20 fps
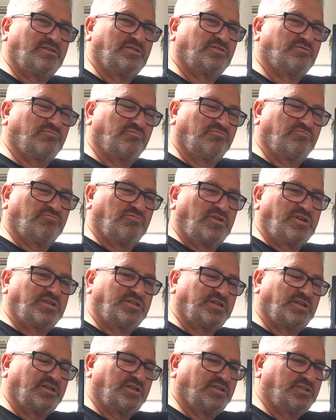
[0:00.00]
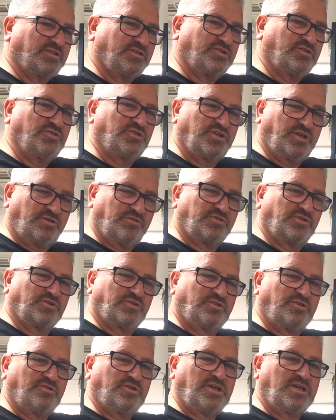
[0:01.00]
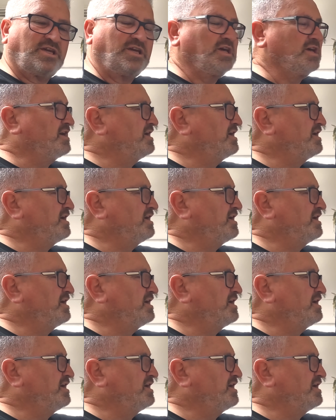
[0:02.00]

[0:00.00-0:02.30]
It's usually because it's dirty.